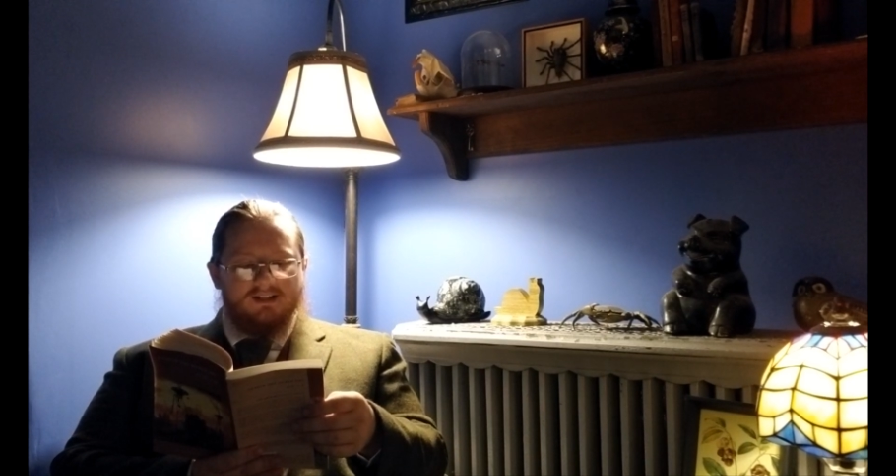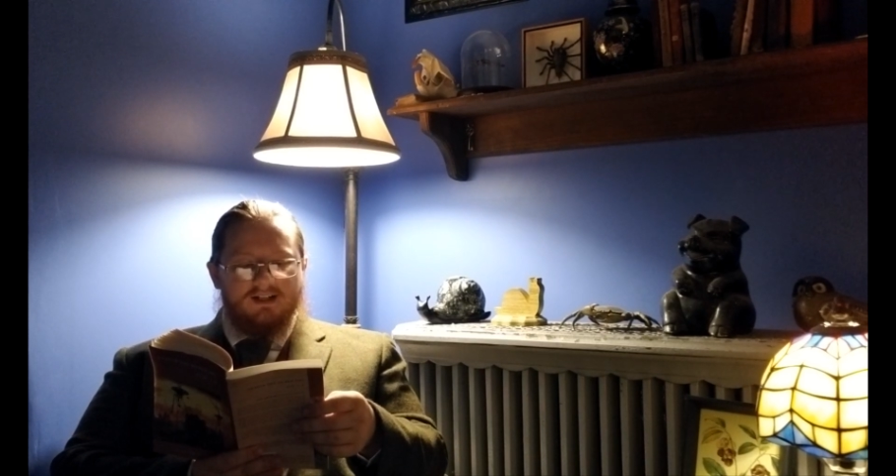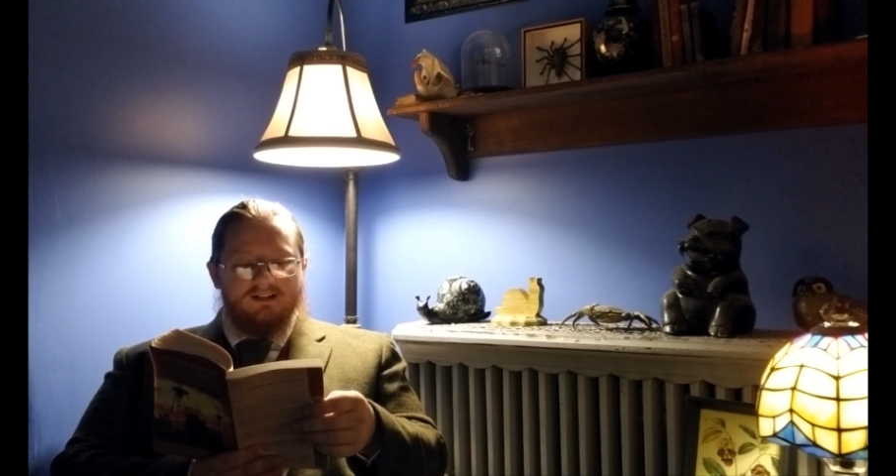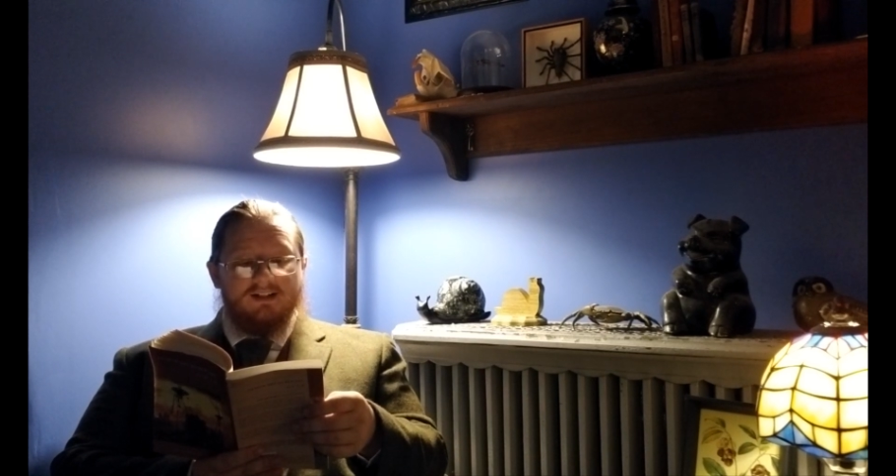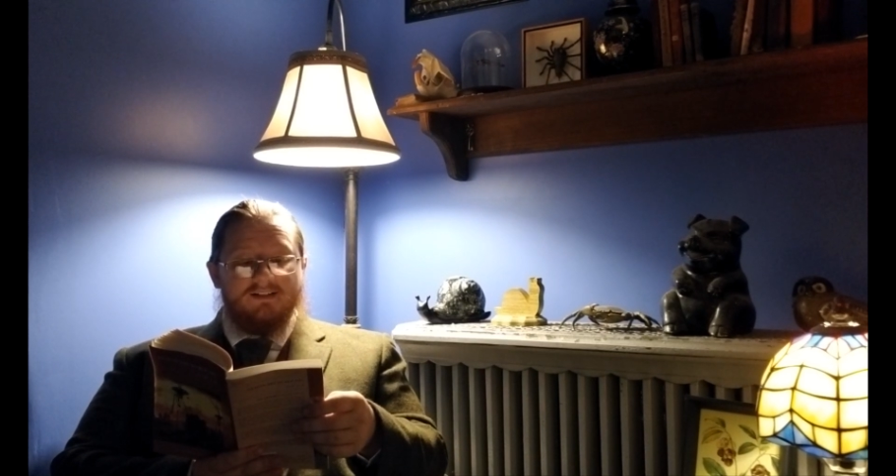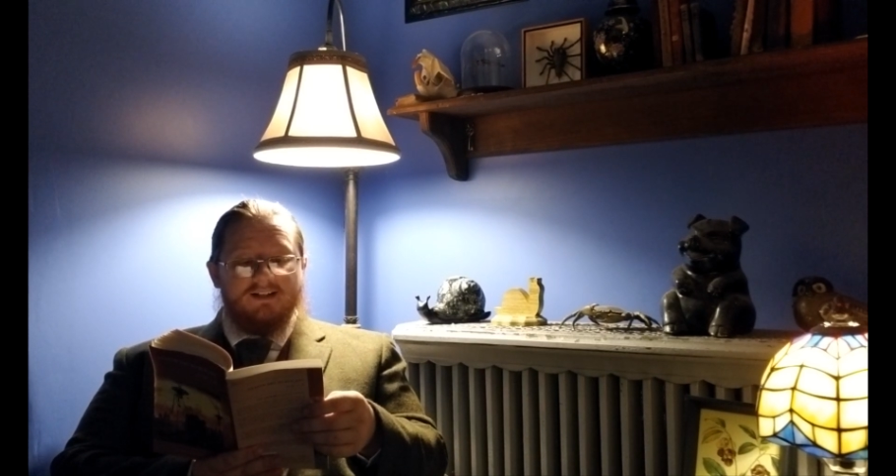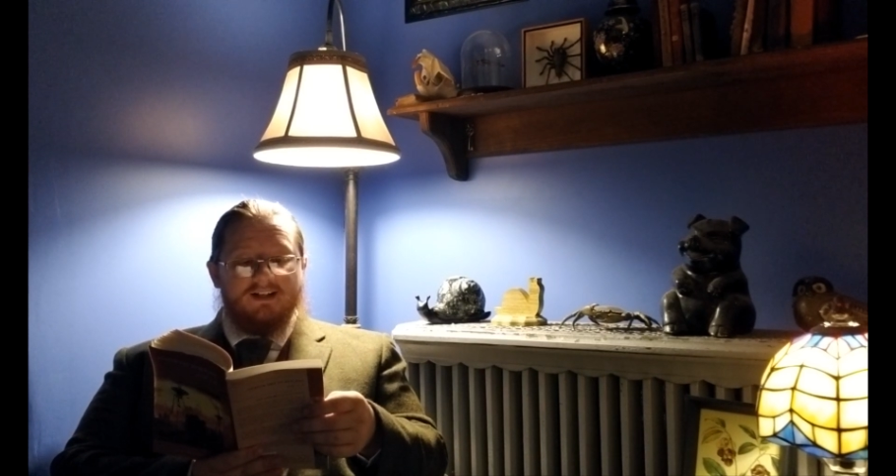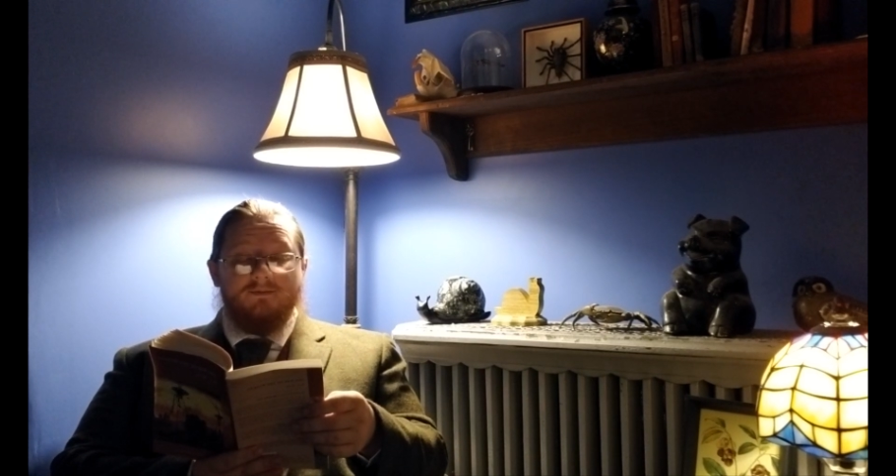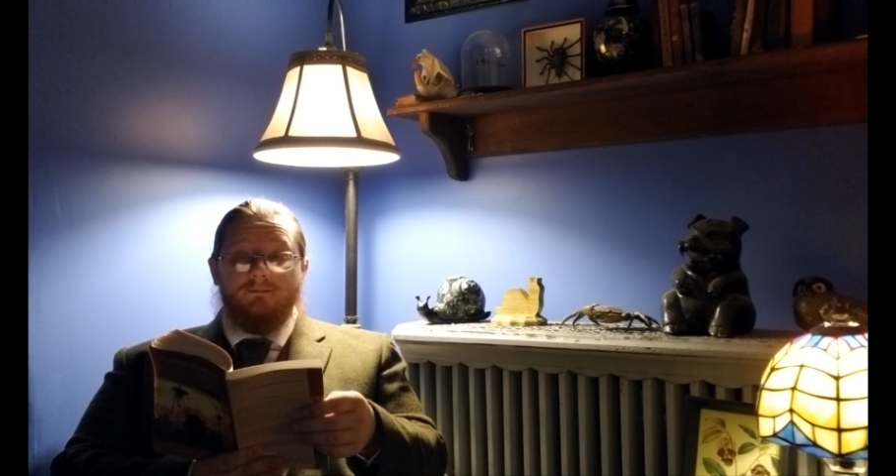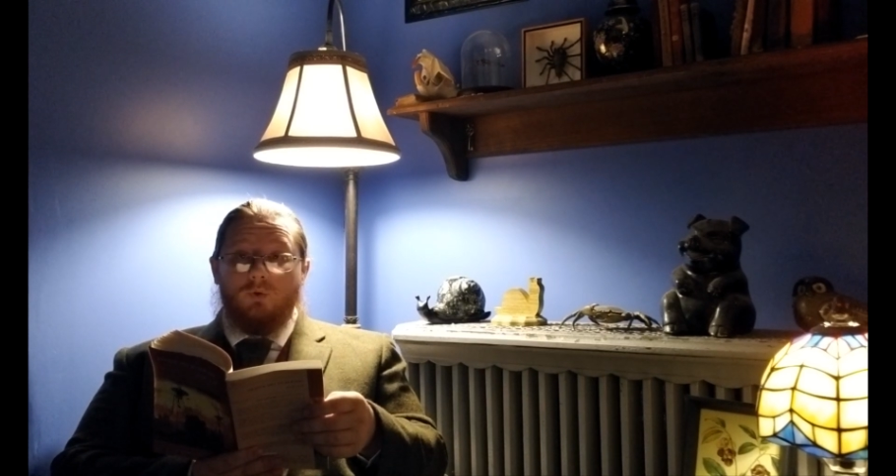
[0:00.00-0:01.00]
and yet
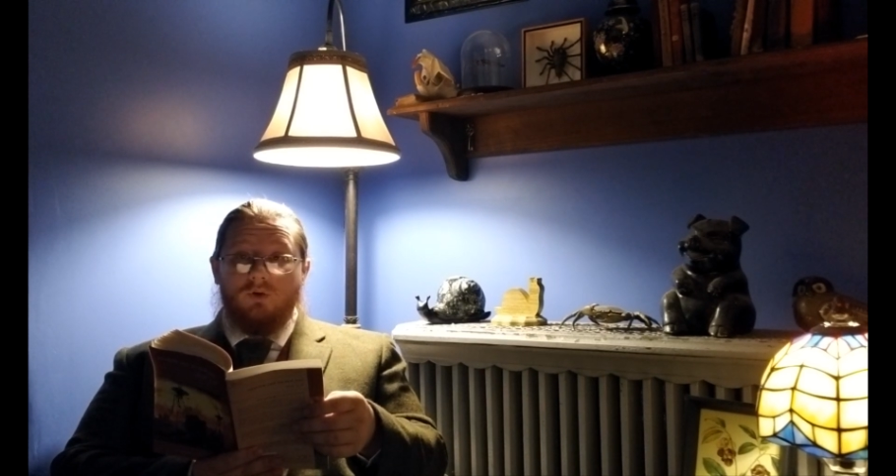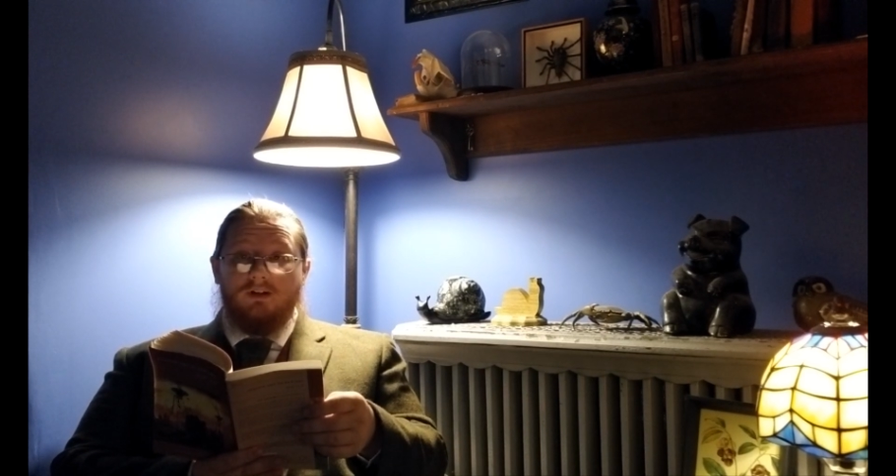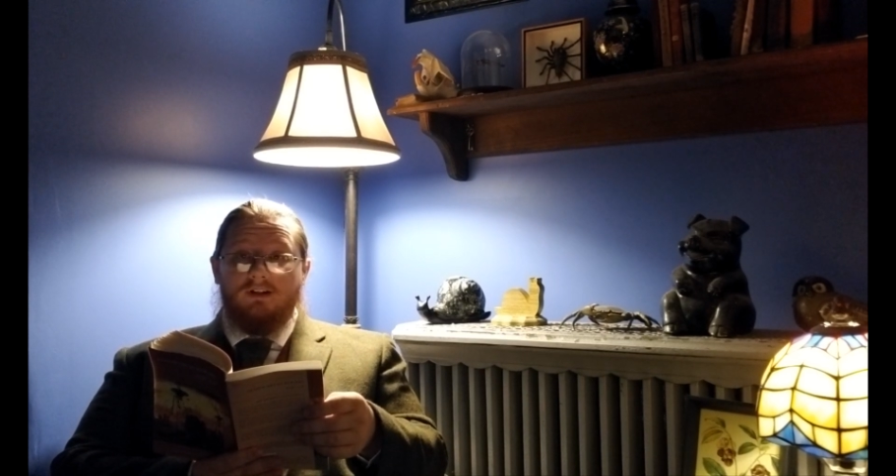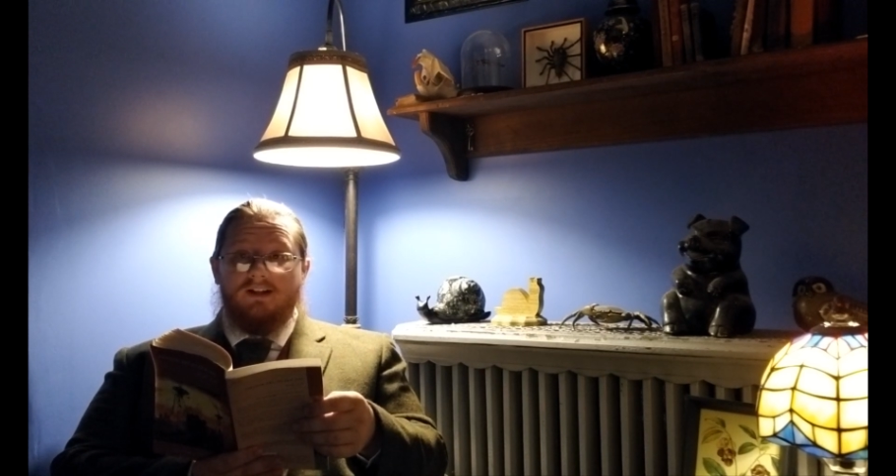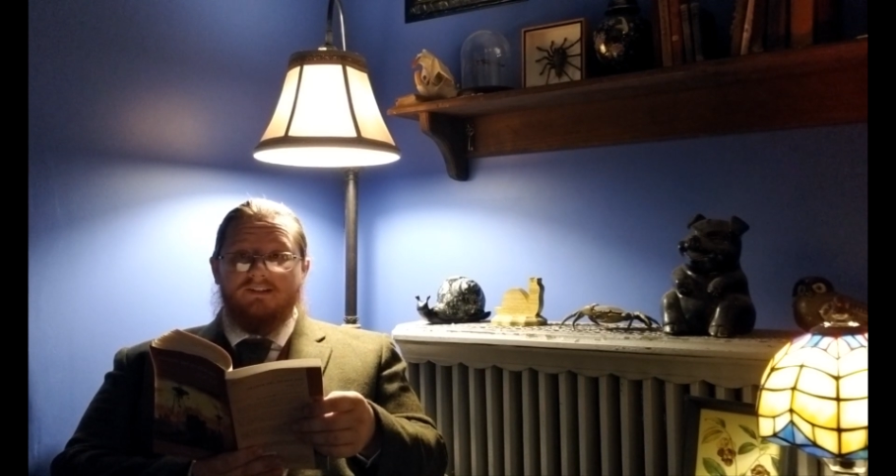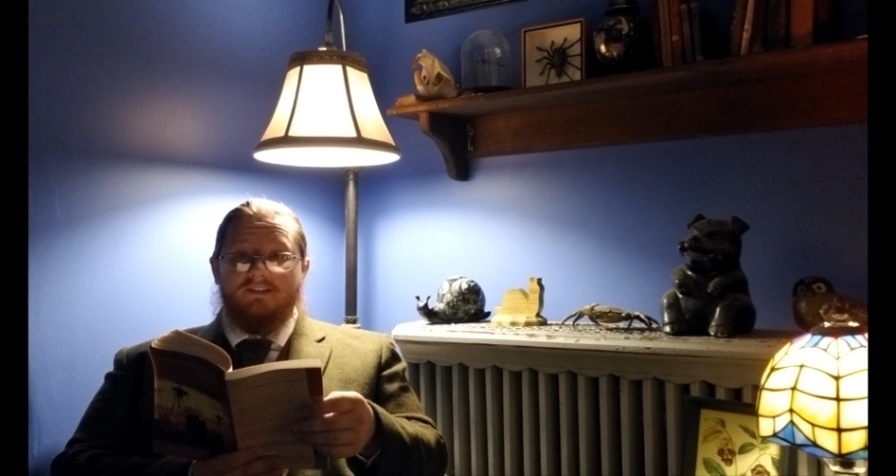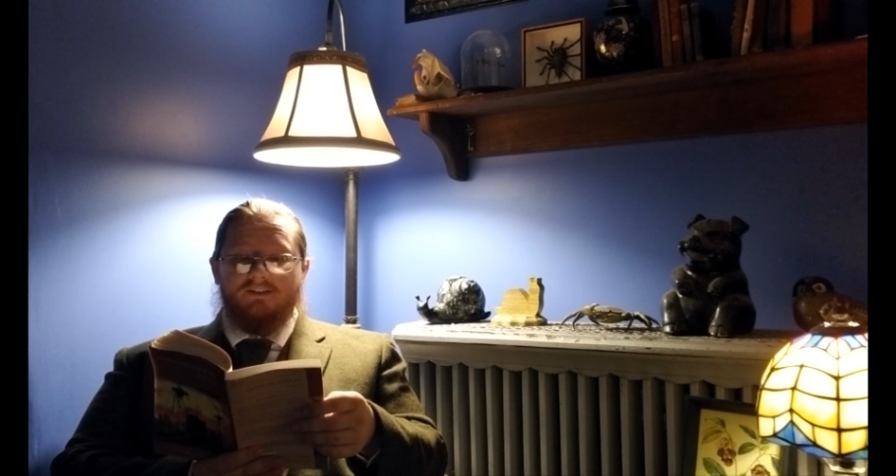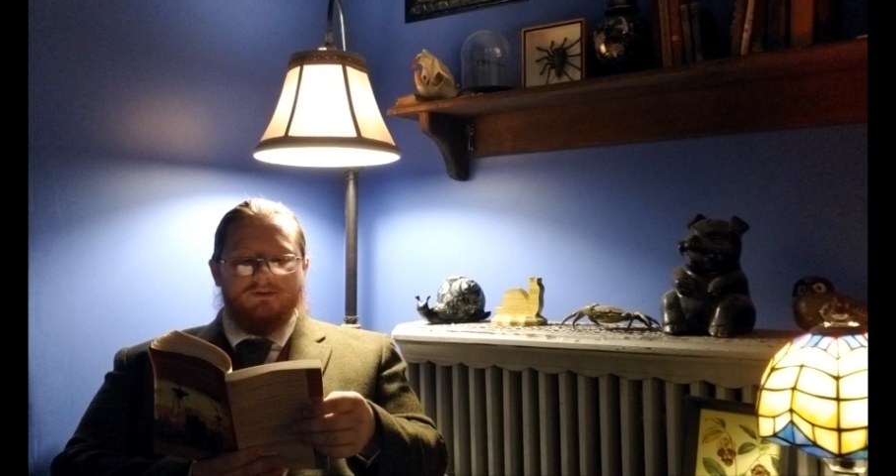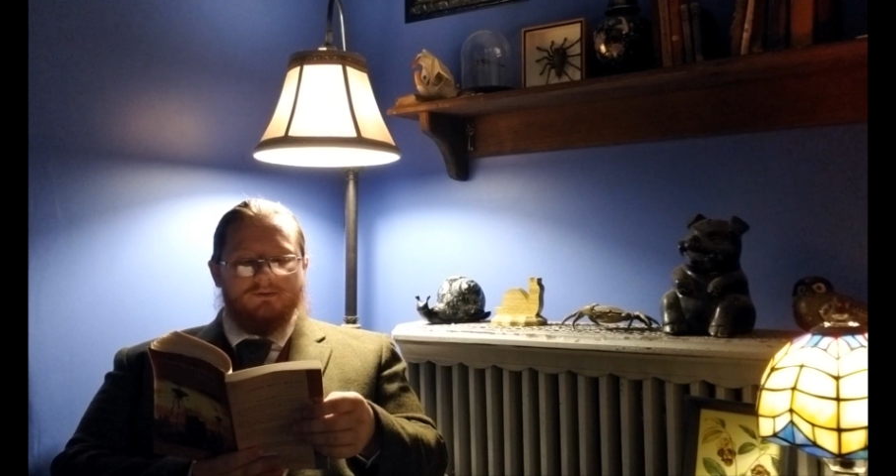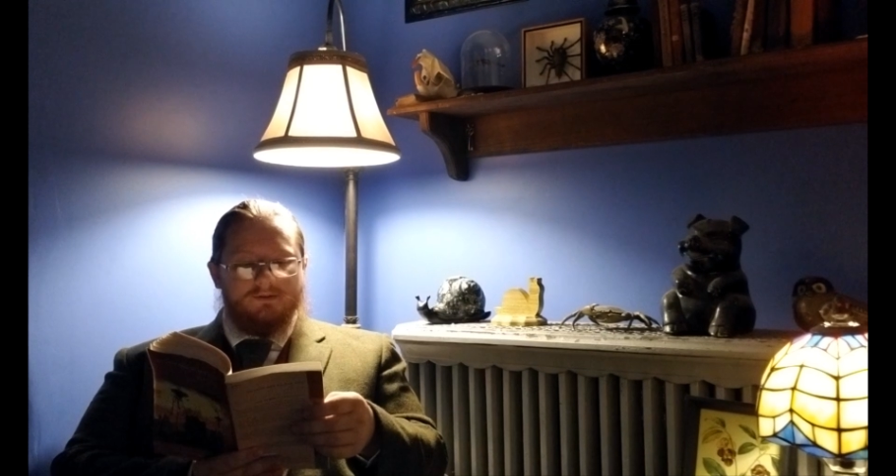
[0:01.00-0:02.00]
as mortal as his
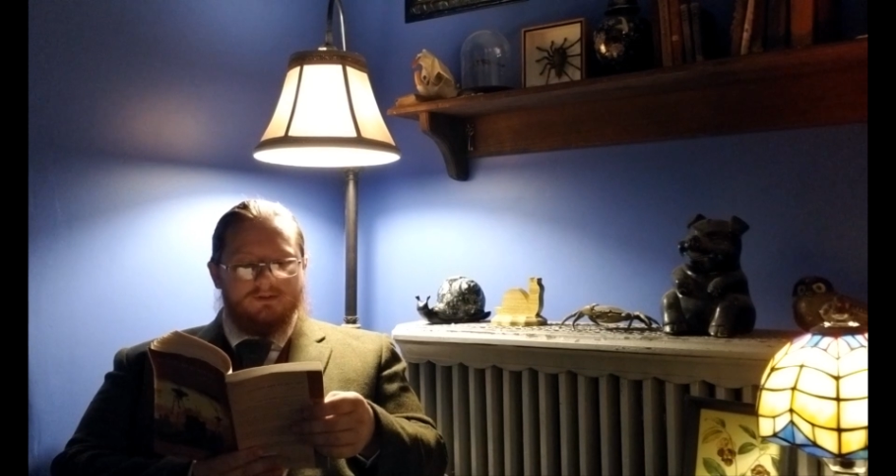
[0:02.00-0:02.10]
own.